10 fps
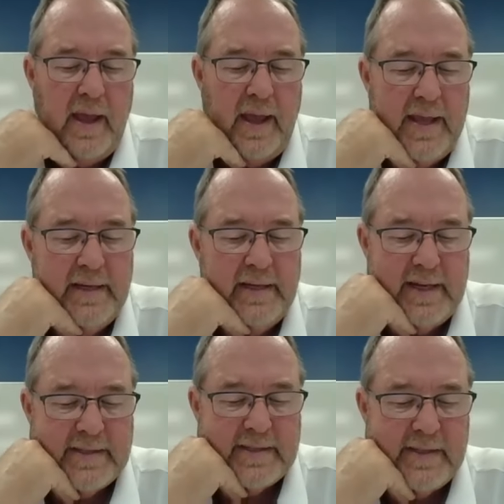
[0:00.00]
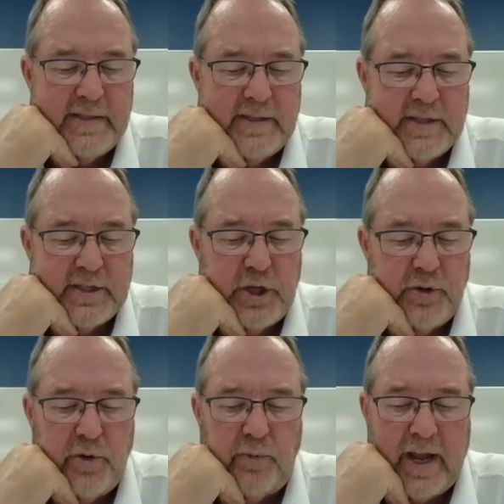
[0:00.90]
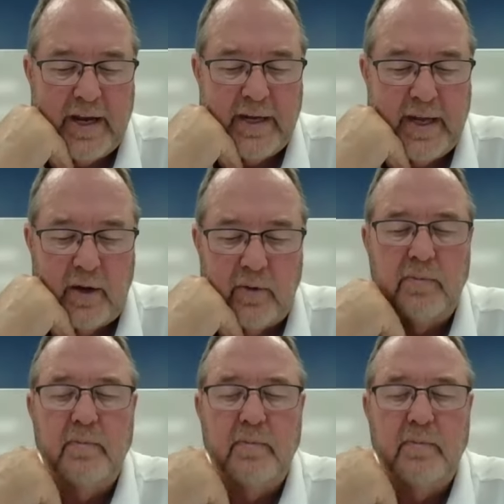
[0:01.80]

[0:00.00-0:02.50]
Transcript: He listens to the radio.